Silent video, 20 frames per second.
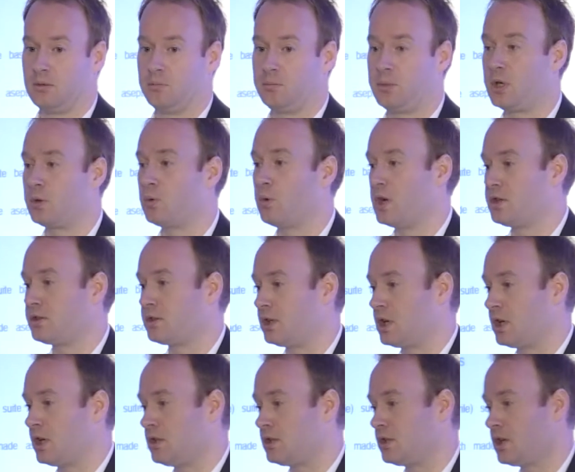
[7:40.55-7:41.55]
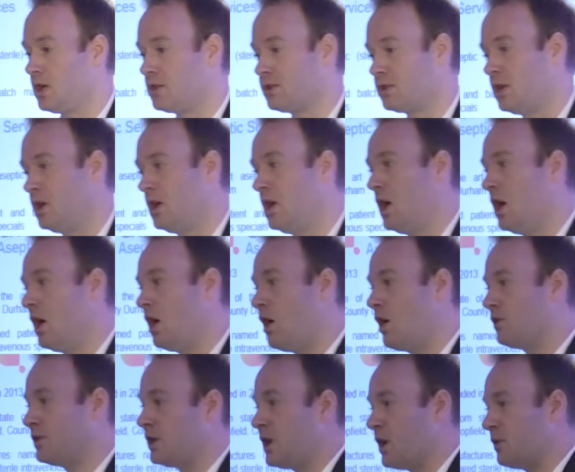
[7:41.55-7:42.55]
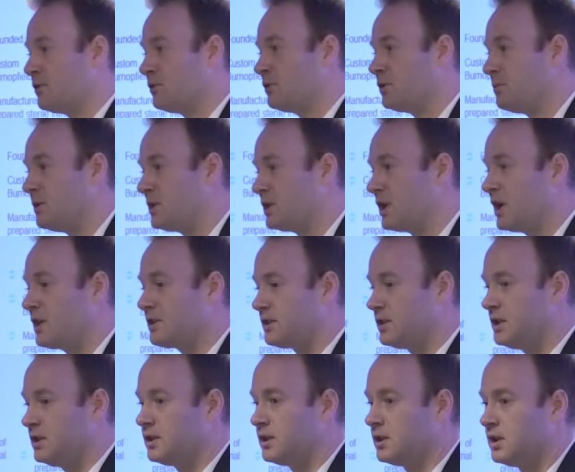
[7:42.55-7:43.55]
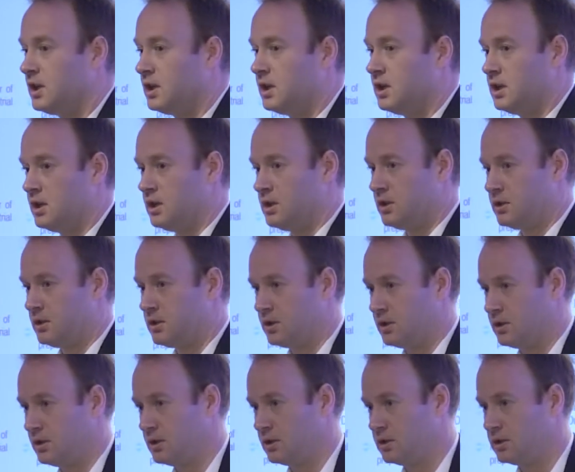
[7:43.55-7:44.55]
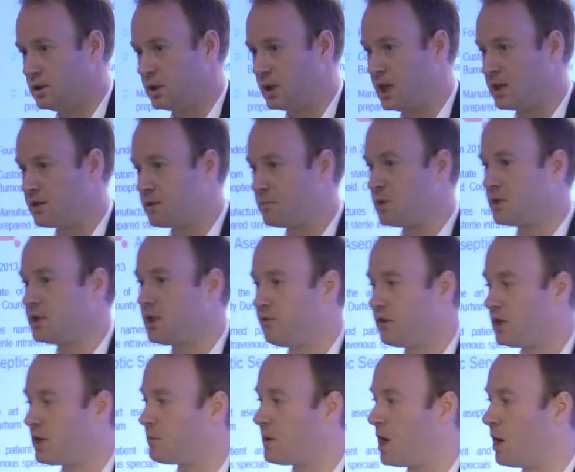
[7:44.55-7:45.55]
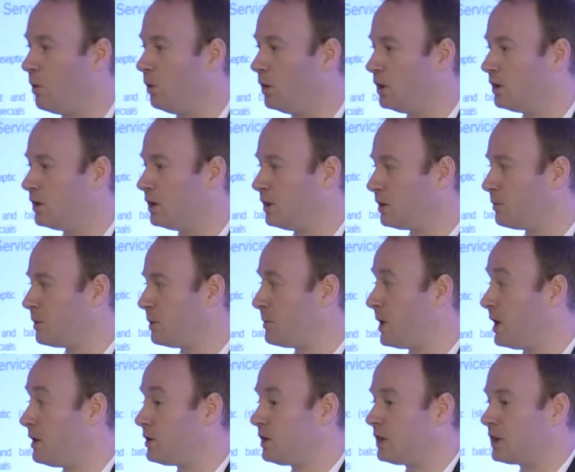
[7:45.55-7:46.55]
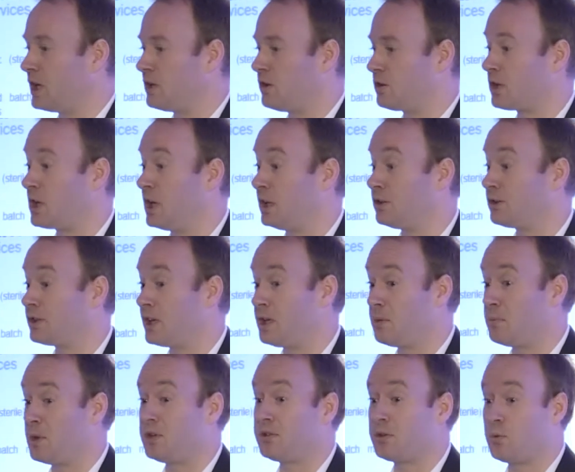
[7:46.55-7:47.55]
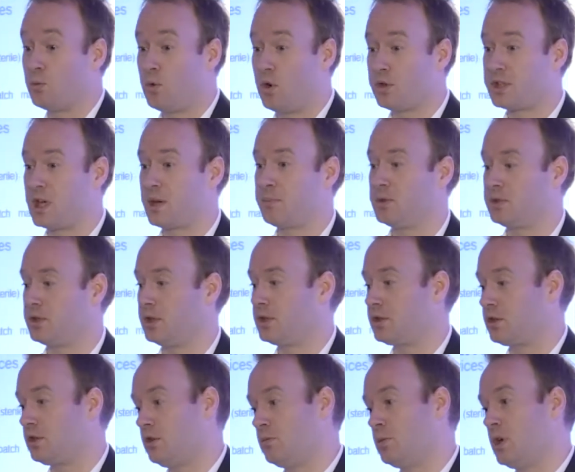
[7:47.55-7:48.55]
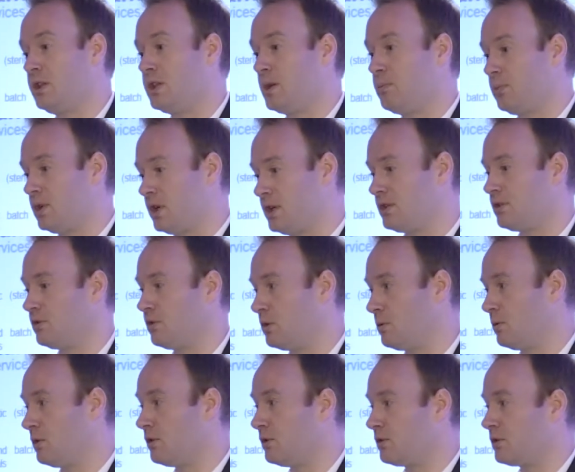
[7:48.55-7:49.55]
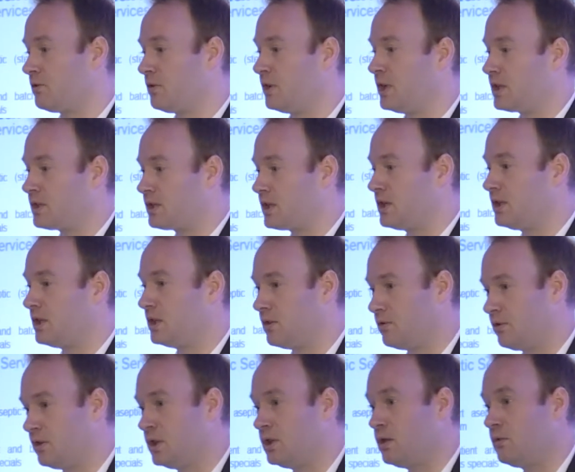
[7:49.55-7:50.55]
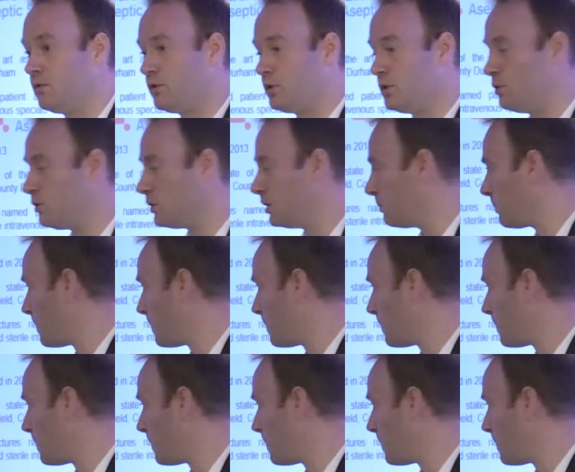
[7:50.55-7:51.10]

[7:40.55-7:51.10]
Big waste to the NHS. Ours allows them to be tested, to get specific about what the patient can or can't take the medicine, what's happened to the tumour, and then place the order with us for next day delivery and infusion.